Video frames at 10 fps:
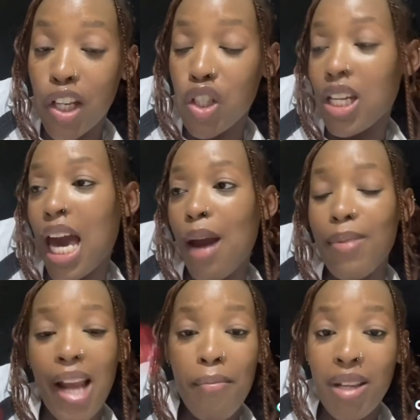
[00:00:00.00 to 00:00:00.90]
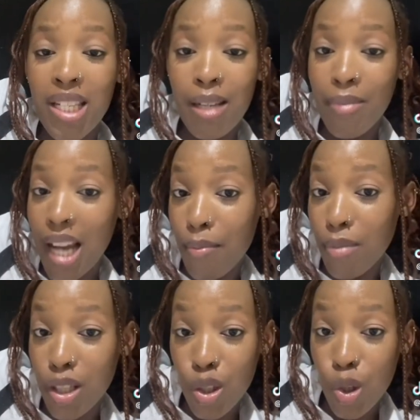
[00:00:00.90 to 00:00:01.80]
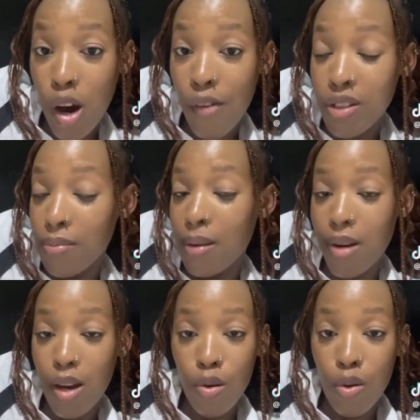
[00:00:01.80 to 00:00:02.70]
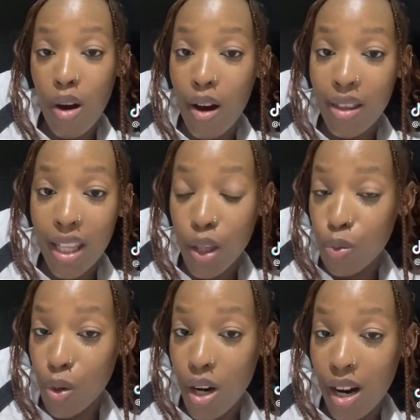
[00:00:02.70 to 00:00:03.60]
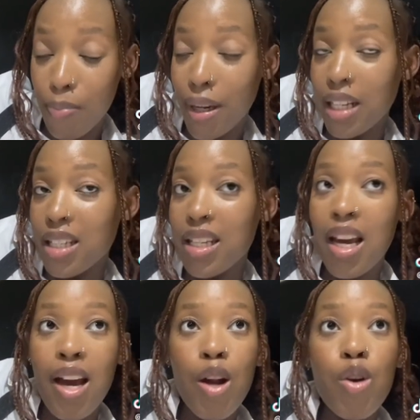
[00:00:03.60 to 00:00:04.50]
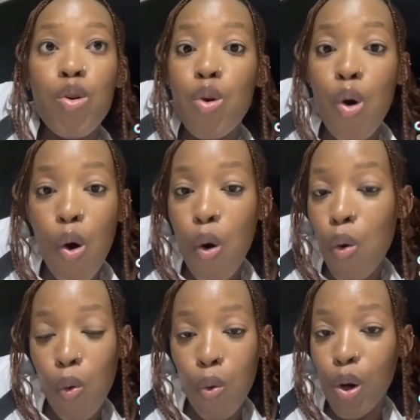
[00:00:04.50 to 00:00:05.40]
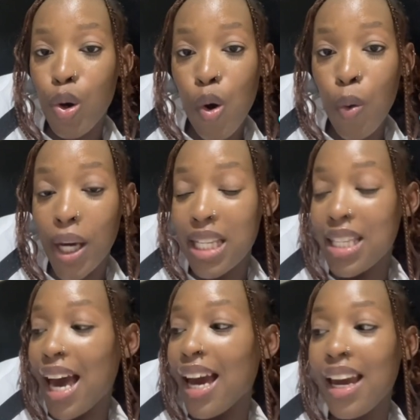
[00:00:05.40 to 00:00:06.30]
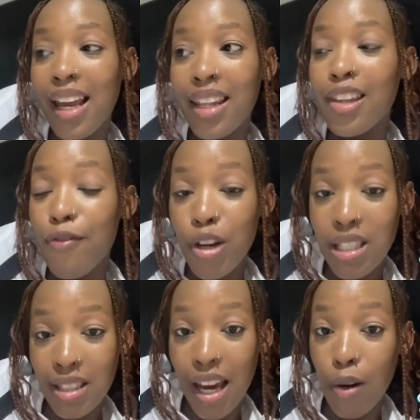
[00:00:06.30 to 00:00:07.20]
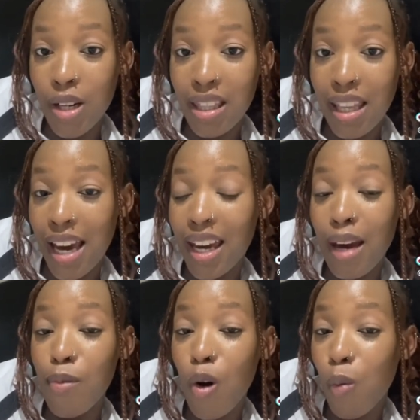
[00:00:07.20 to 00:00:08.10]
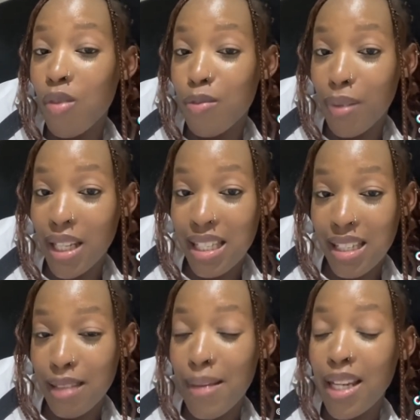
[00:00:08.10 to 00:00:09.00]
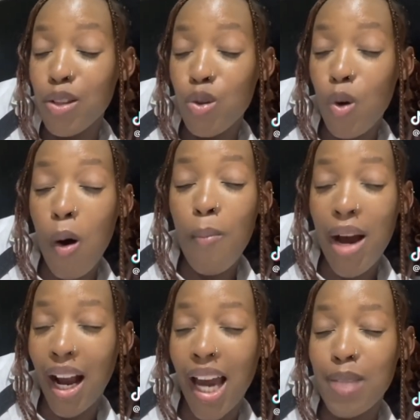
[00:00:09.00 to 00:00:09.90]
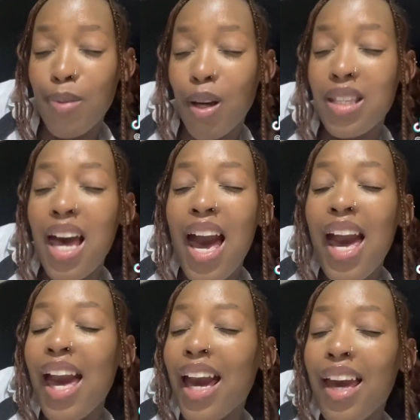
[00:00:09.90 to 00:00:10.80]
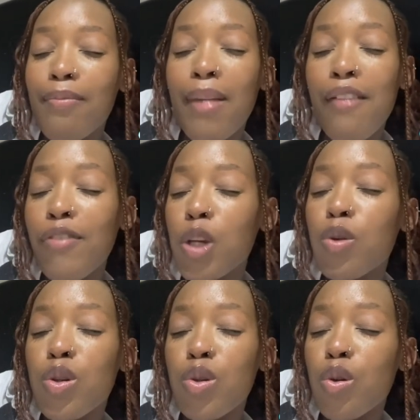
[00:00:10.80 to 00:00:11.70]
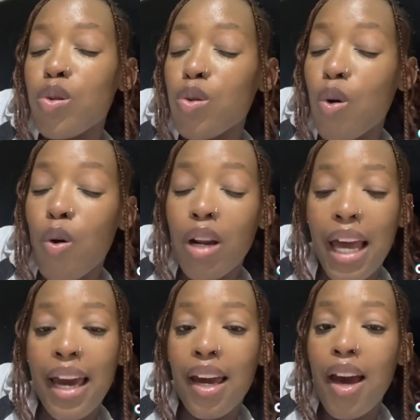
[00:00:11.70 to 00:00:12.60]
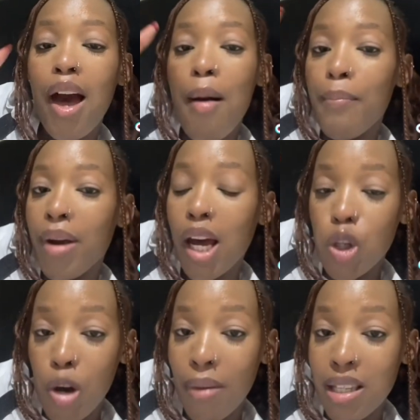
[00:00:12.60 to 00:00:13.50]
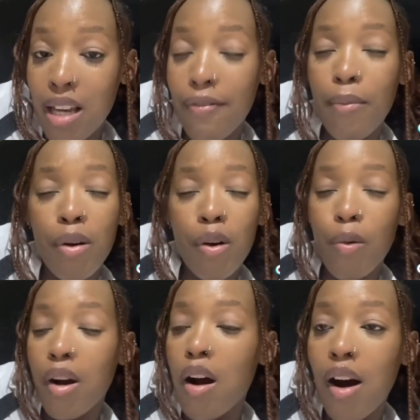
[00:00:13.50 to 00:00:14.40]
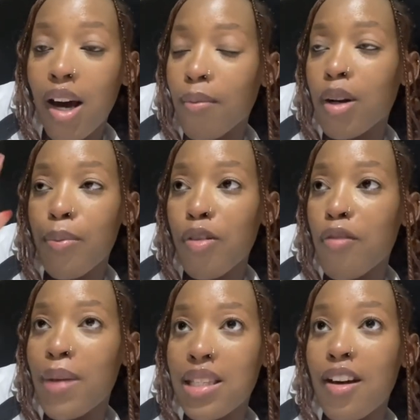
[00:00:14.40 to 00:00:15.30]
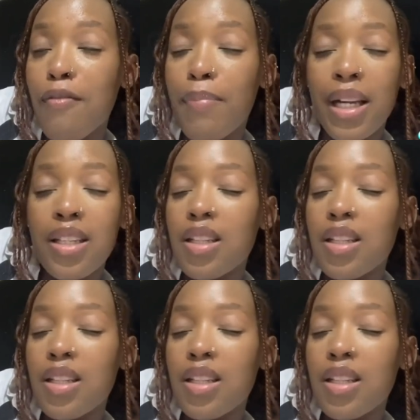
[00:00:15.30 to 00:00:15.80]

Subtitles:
I'm mhlawumbi soft, maybe I don't know how things work, but no ways. The first day I worked there, I came home with blisters, being sore, guys, because my feet were so sore, like, but I told myself I'm gonna work hard, I'm gonna prove myself, but